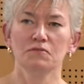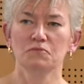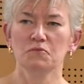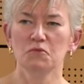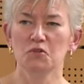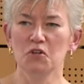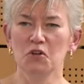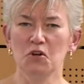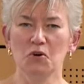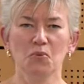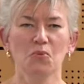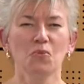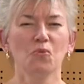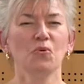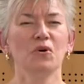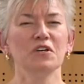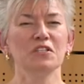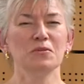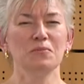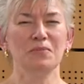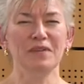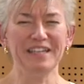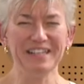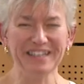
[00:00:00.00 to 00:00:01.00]
you know,
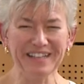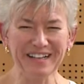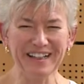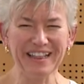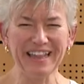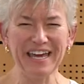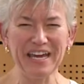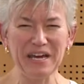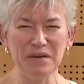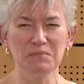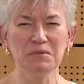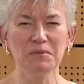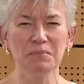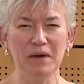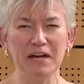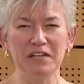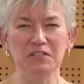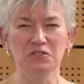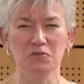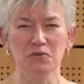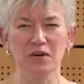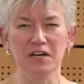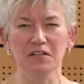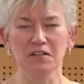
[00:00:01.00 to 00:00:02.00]
what's being claimed by
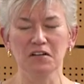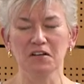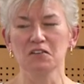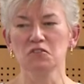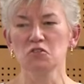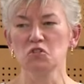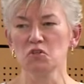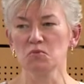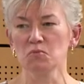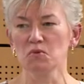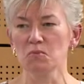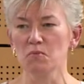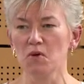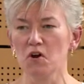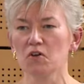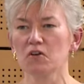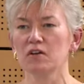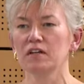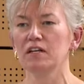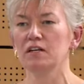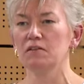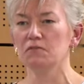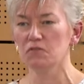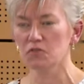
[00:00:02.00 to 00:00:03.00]
direct-to-consumer
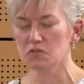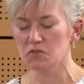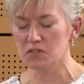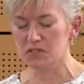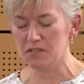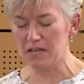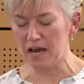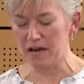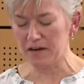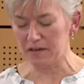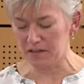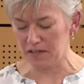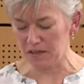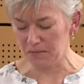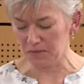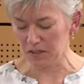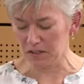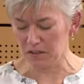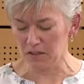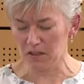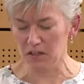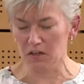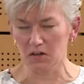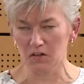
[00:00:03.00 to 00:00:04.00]
marketing versus academic
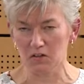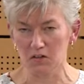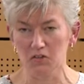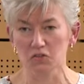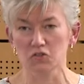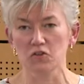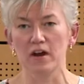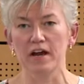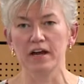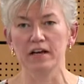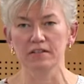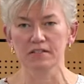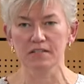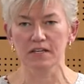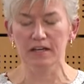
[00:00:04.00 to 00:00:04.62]
clinical trials.